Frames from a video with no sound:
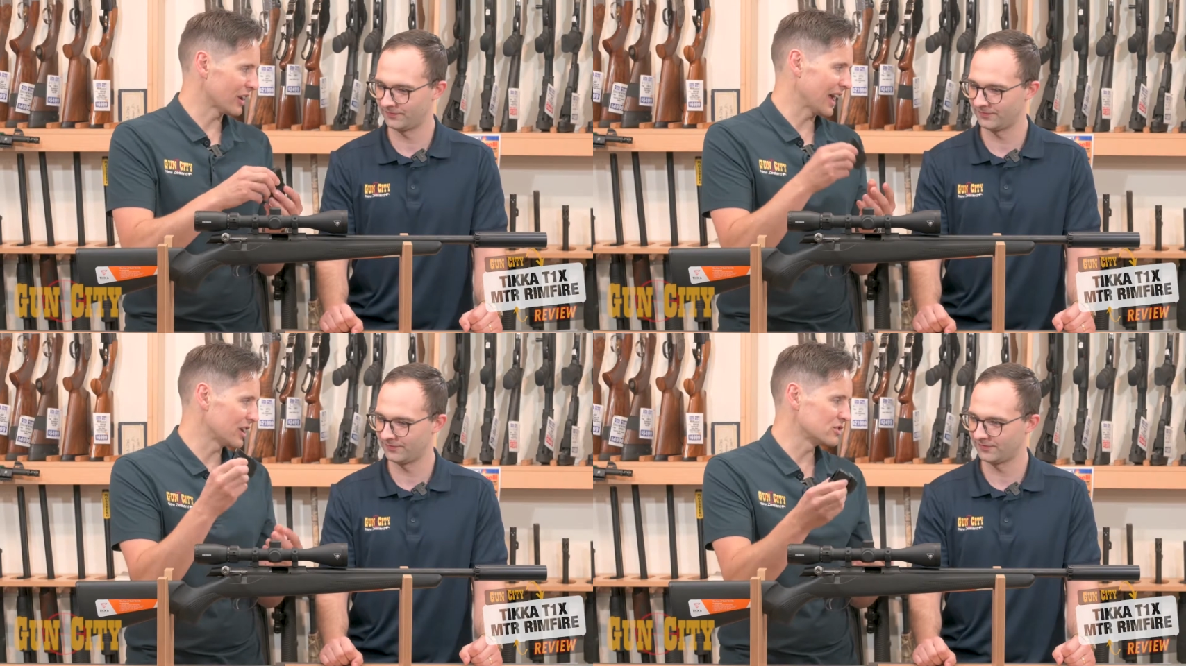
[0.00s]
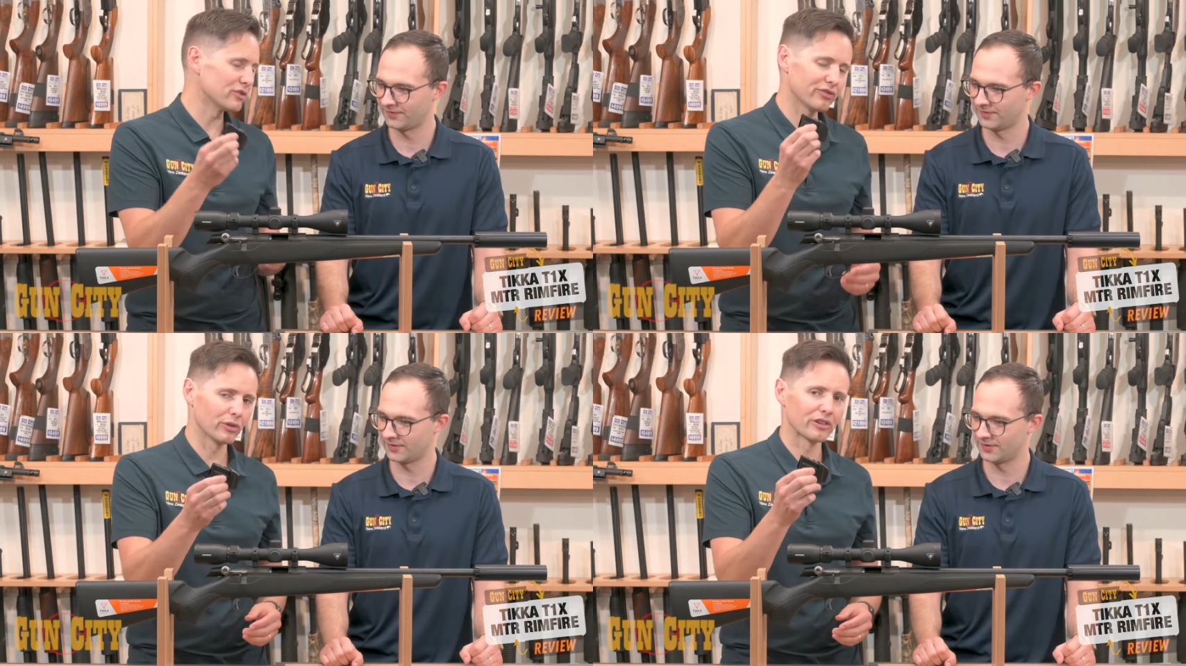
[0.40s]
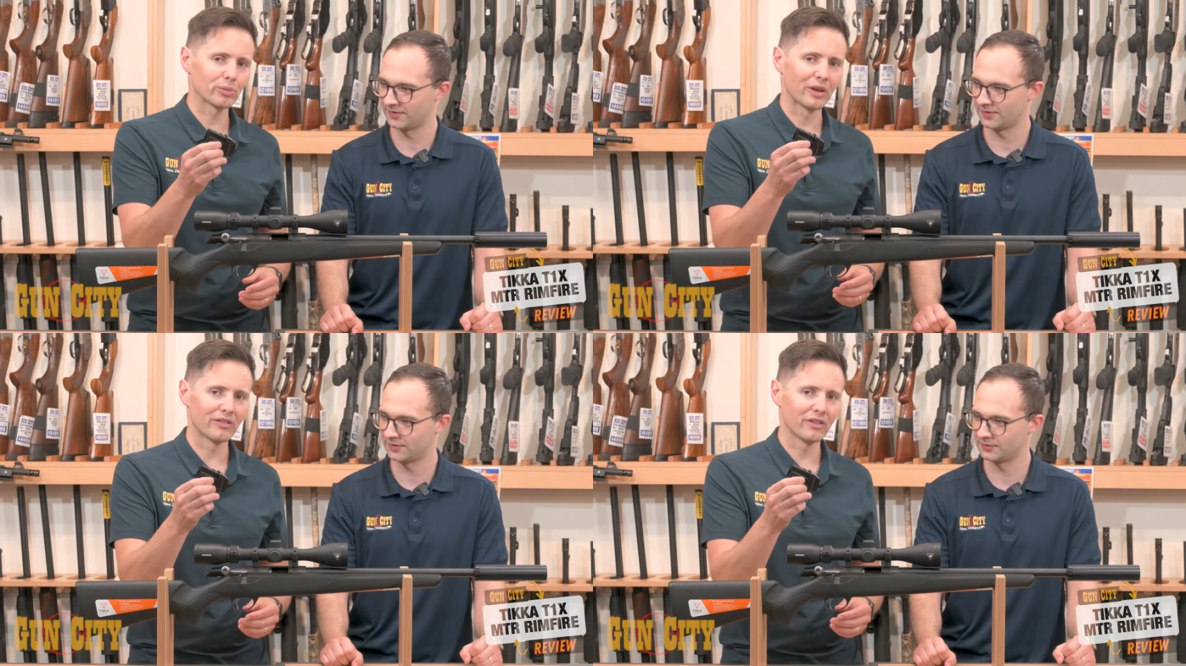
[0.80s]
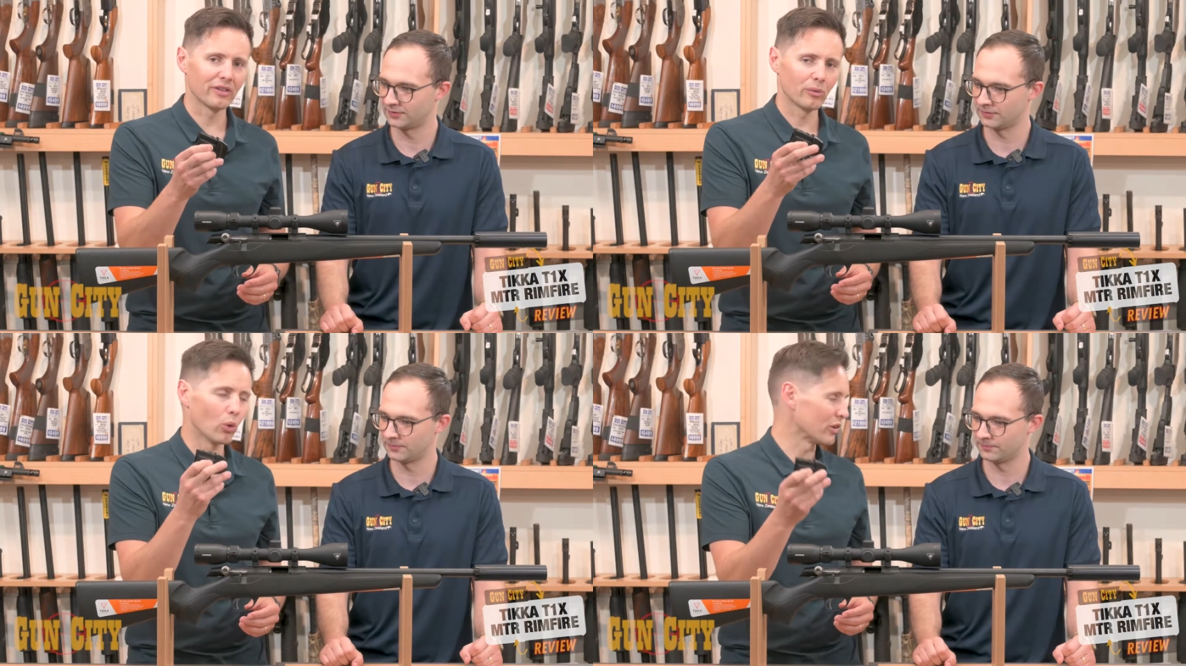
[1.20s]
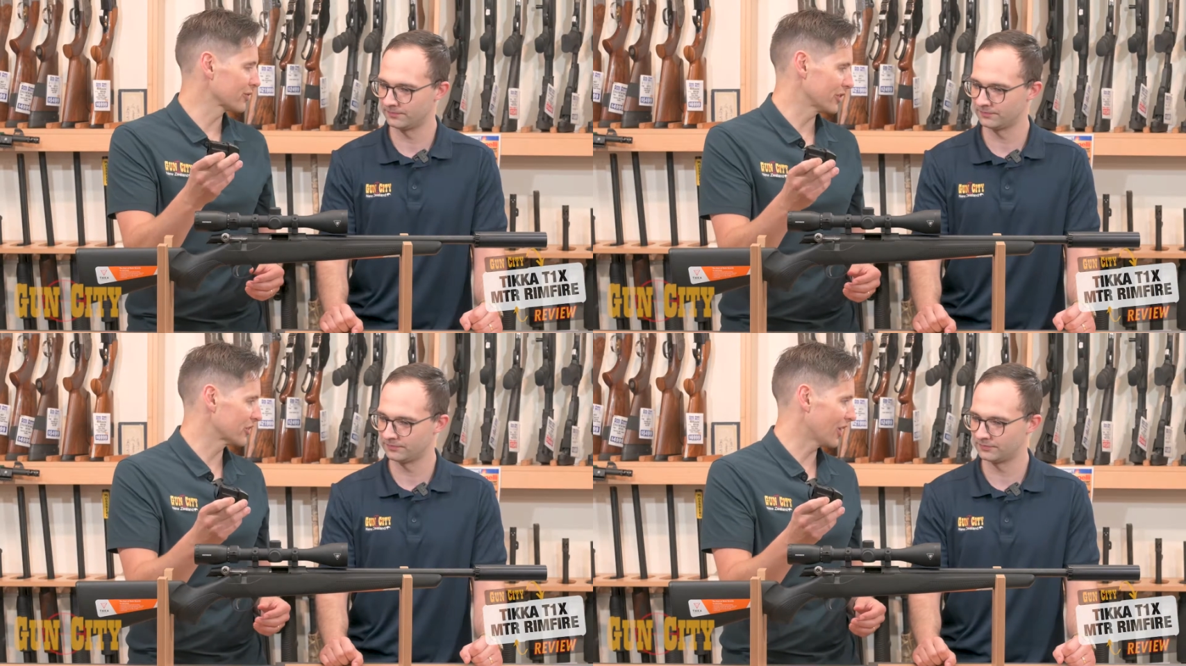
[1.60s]
Speaker 1: How did you feel this one was
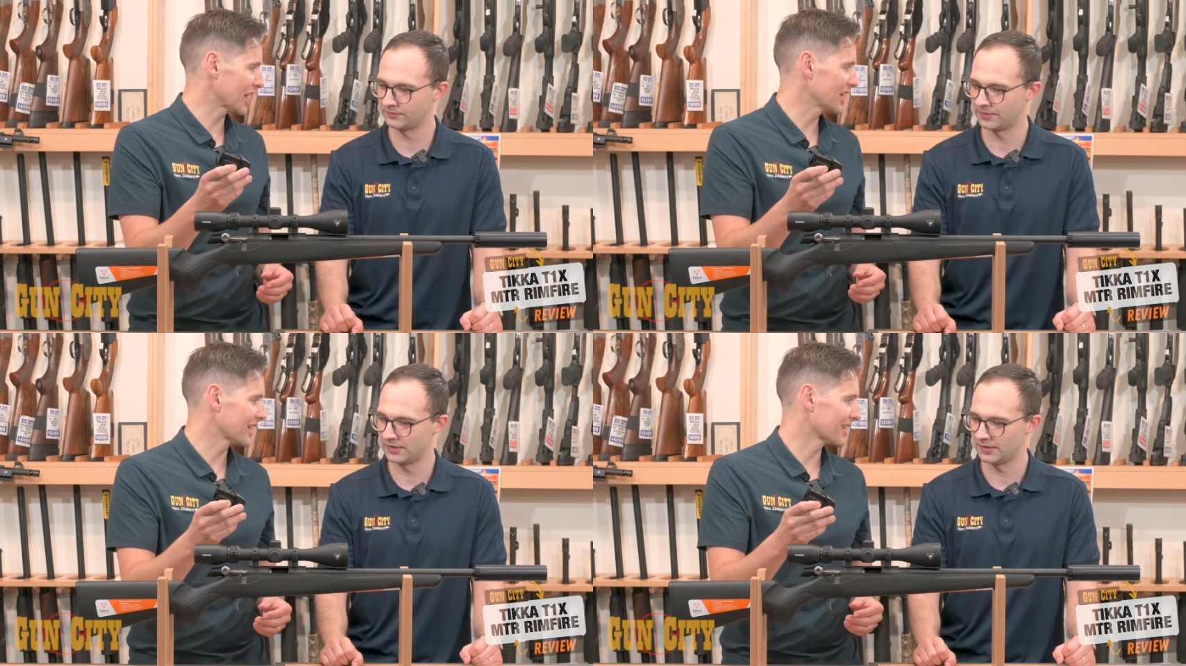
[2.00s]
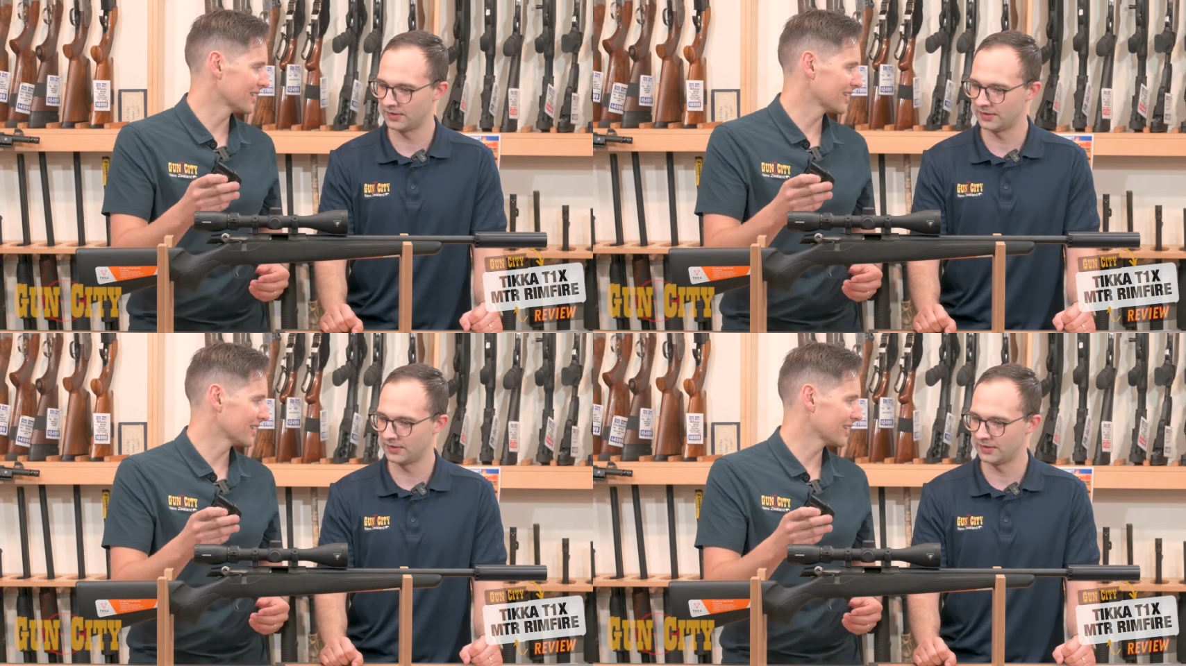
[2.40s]
for cycling?